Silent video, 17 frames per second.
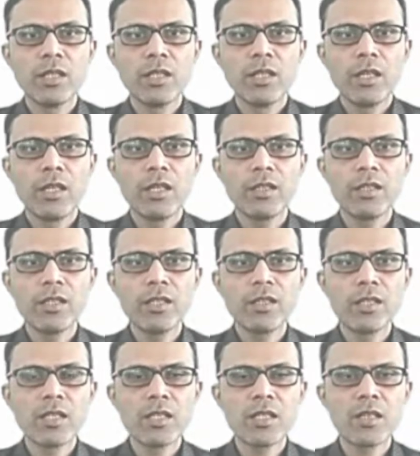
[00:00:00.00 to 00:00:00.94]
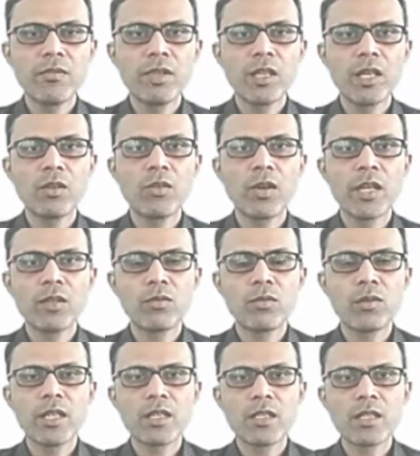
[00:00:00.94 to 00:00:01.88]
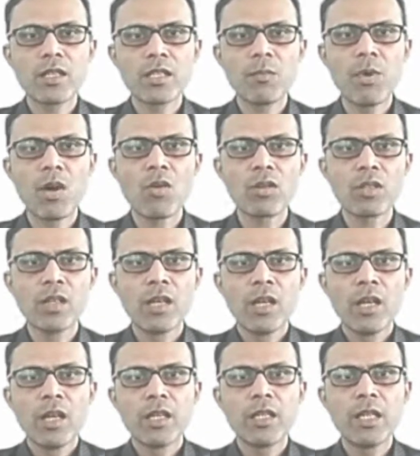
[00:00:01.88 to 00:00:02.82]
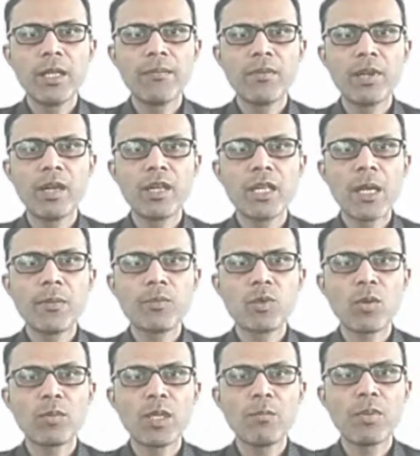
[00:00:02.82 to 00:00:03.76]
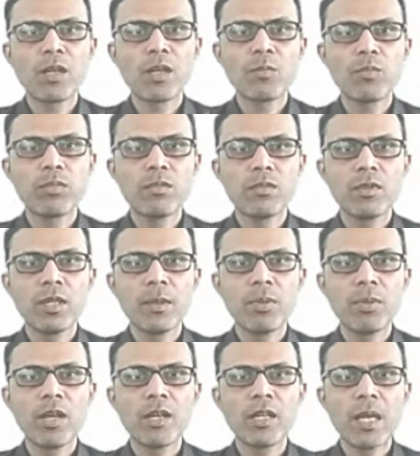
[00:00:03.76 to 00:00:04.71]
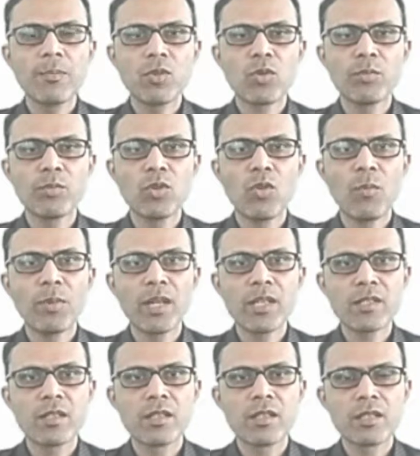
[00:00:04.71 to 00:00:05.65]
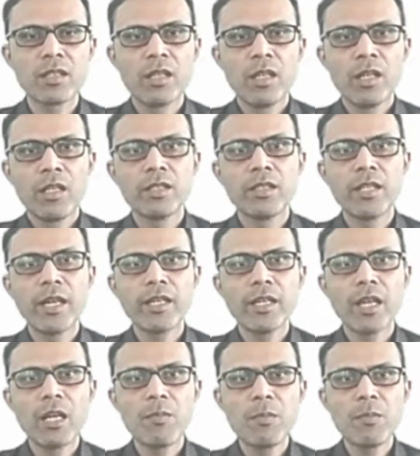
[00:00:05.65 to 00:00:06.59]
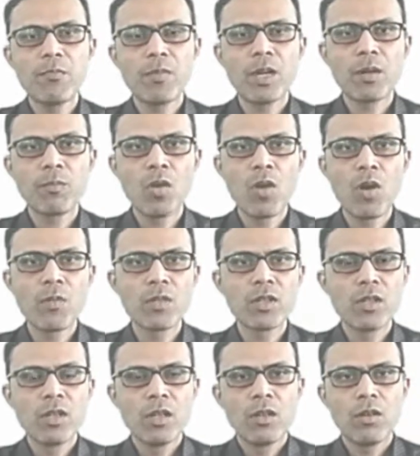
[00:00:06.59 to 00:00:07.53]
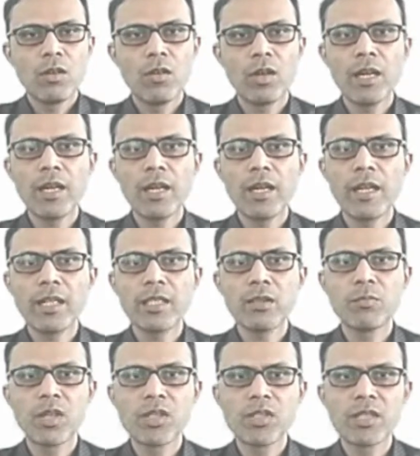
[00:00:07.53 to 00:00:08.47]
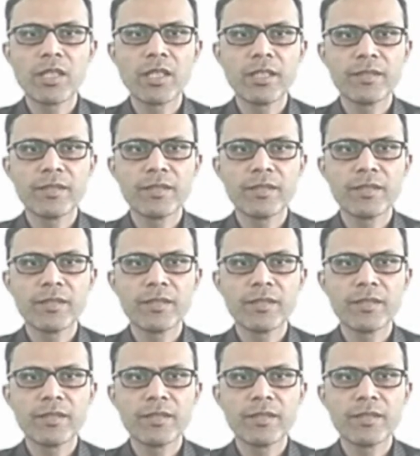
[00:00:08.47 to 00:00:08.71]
In this session, we are going to discuss about different types of the operations that can be performed on a lathe machine.